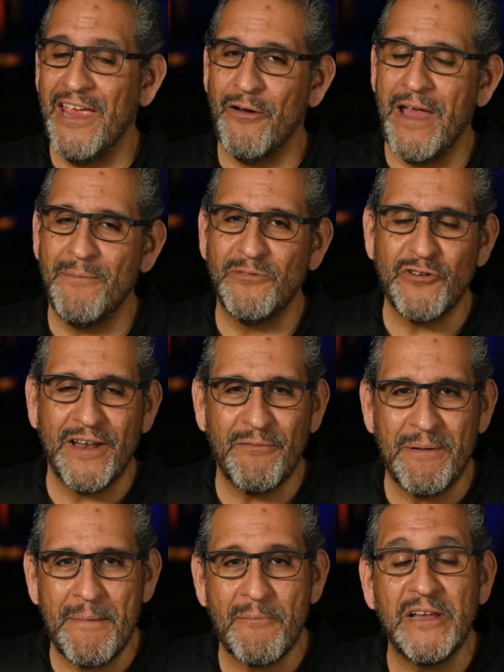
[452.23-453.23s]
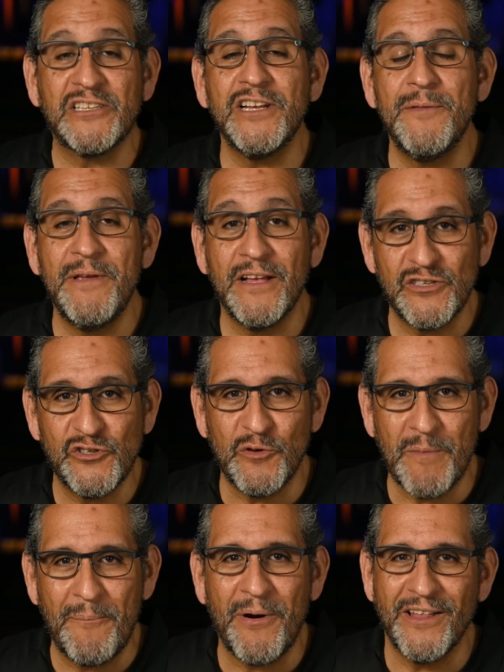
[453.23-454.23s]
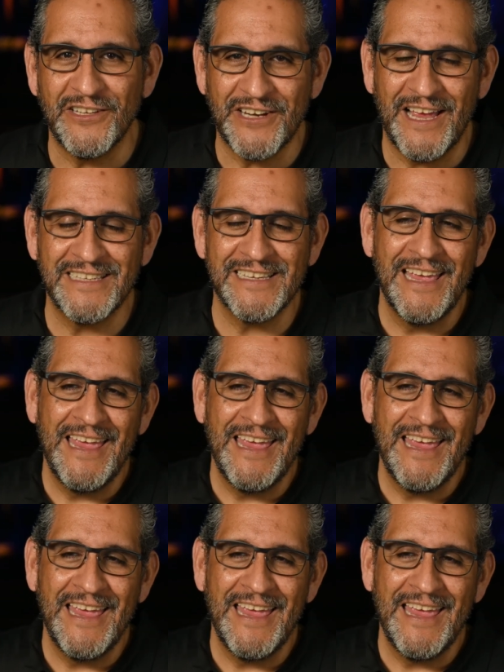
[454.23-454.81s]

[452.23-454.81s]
Here I am trying to remember. It's going to be on Zoom. I apologize.